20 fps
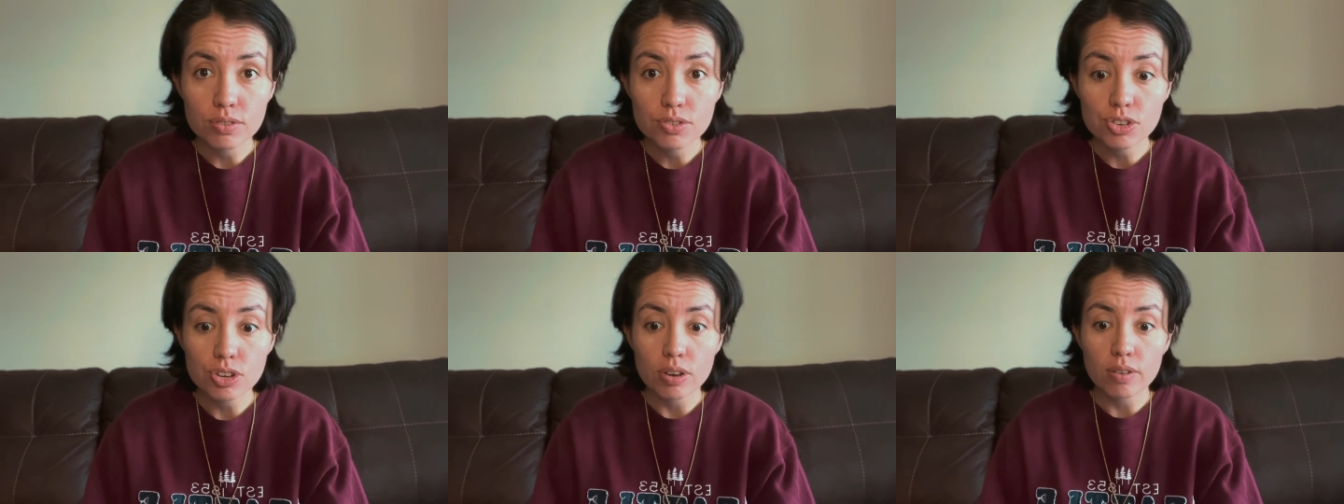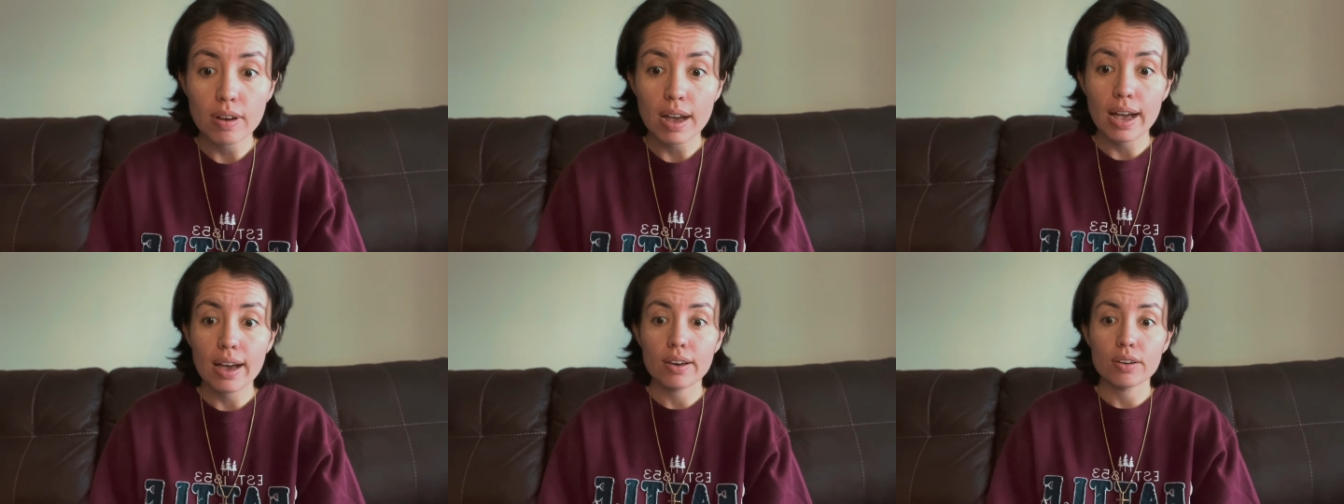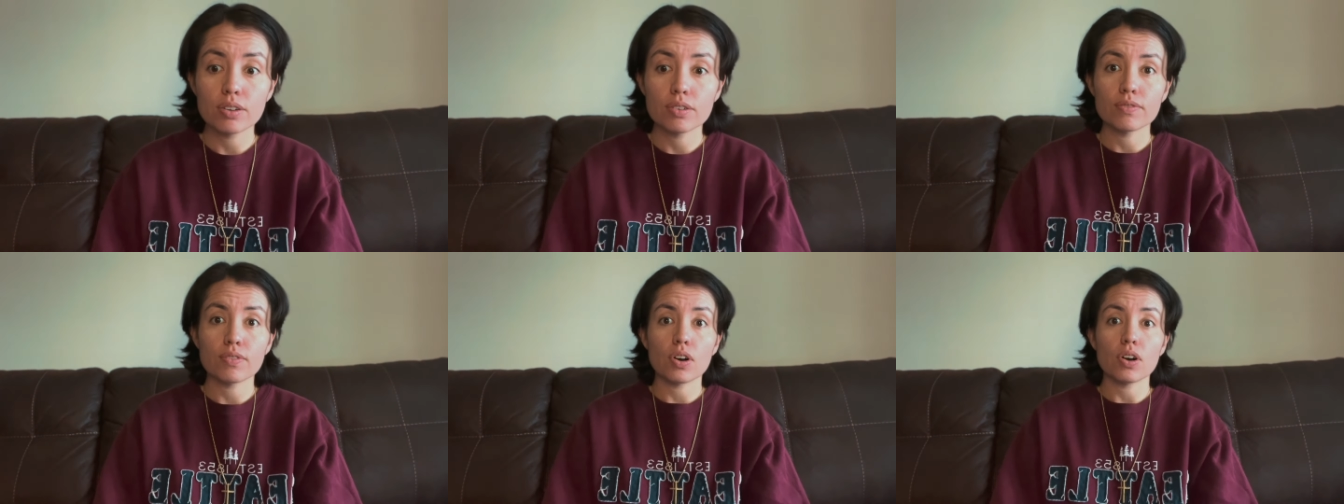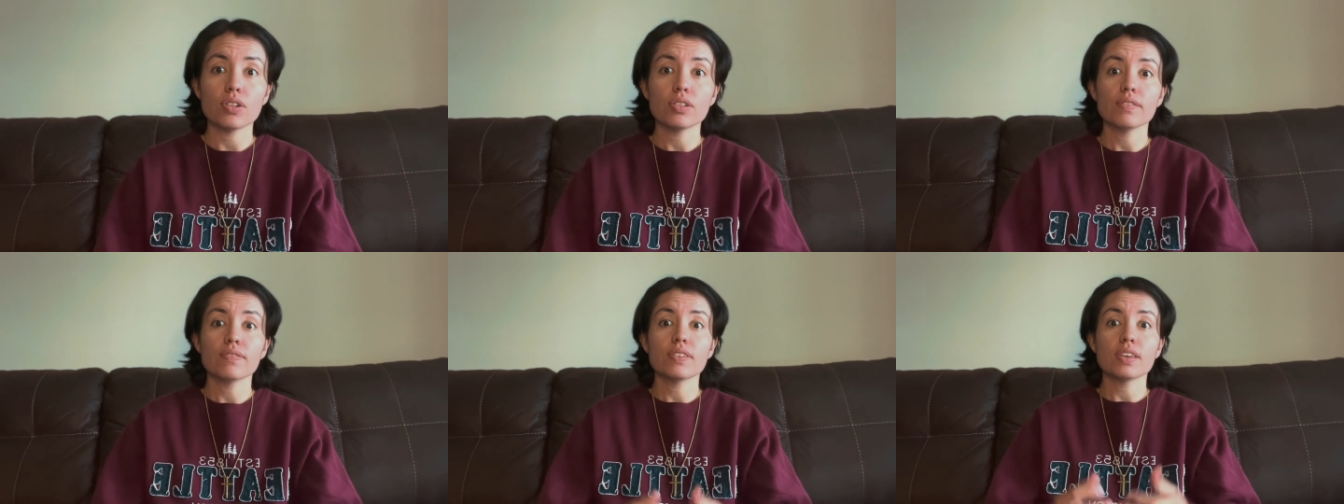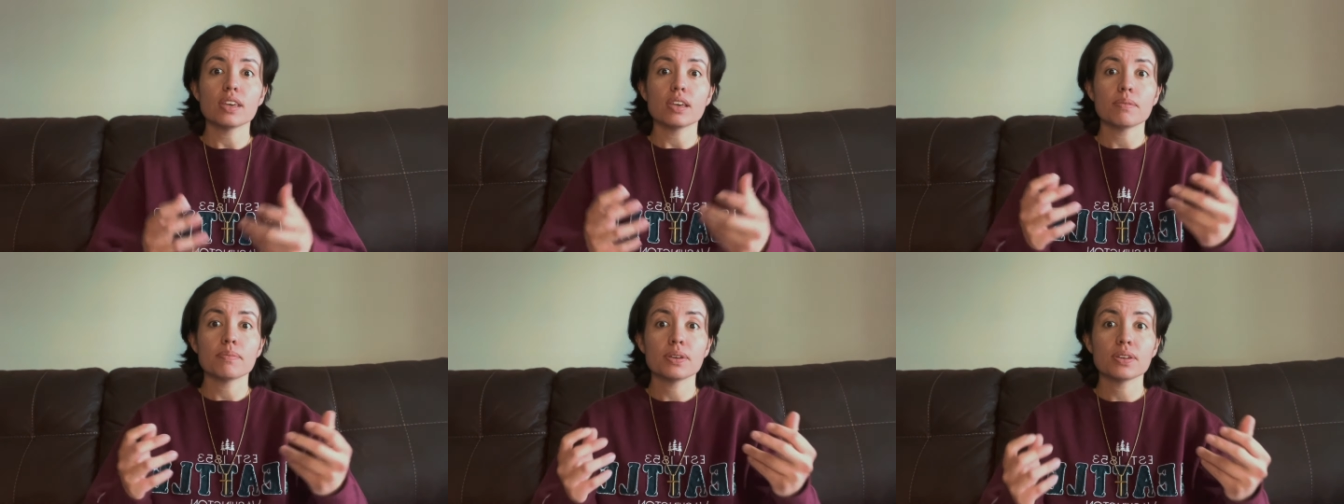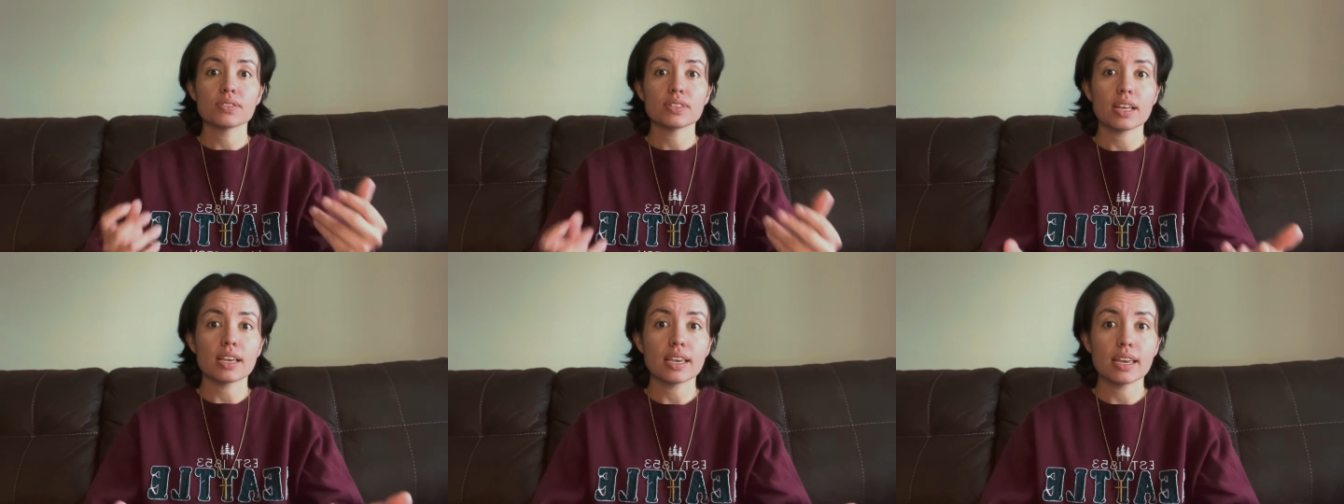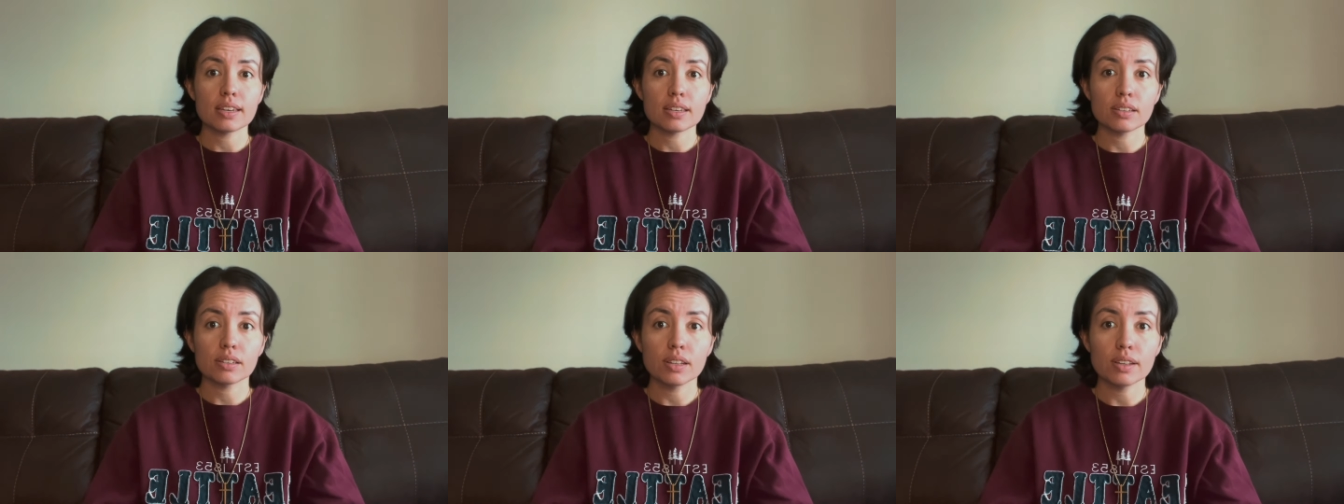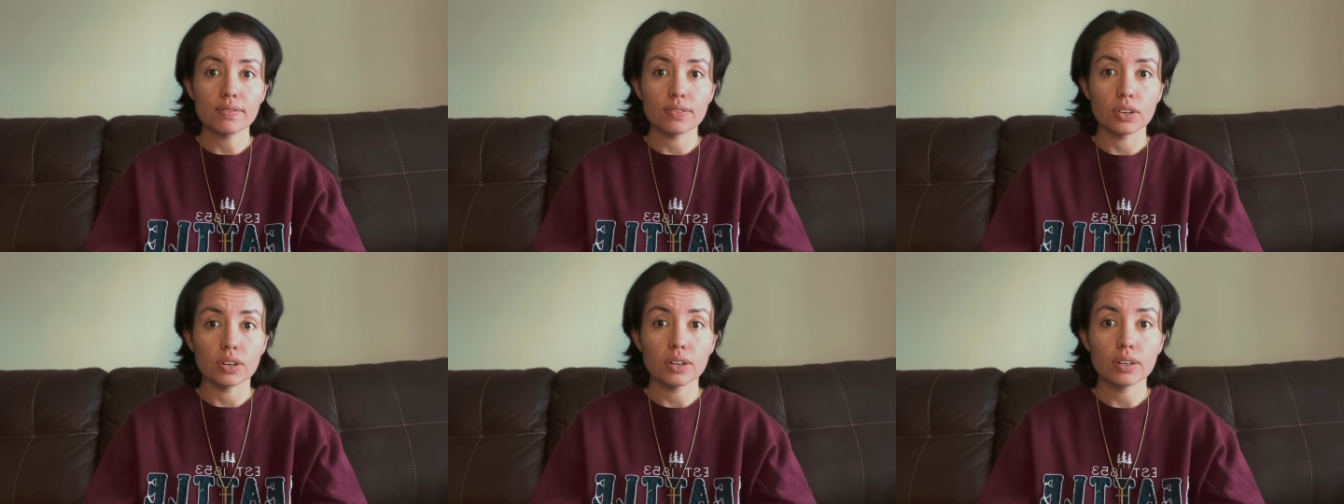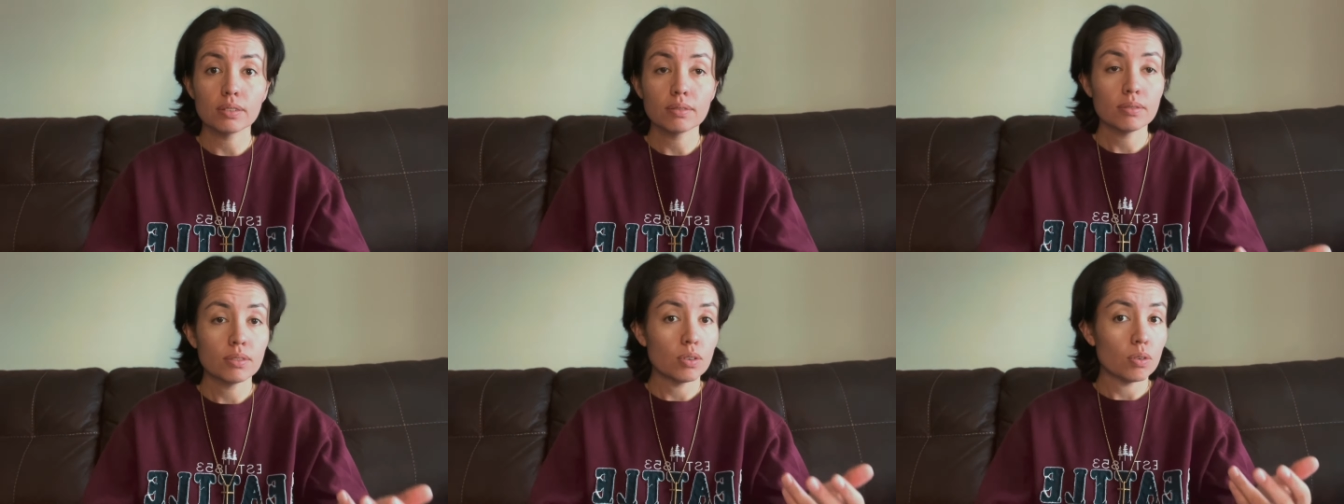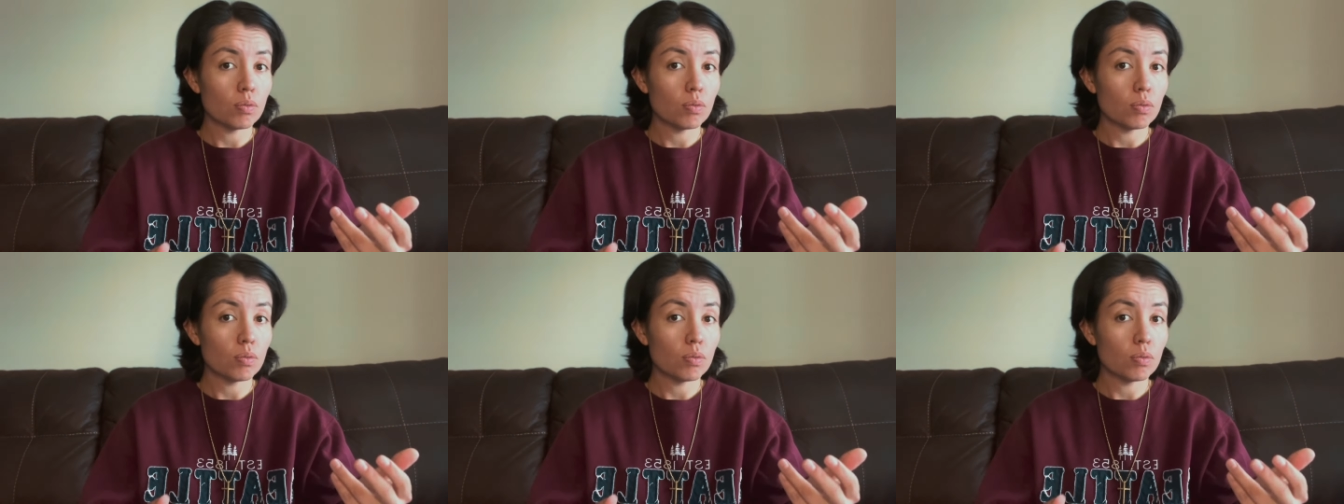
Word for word: So out of all of the emails that get delivered,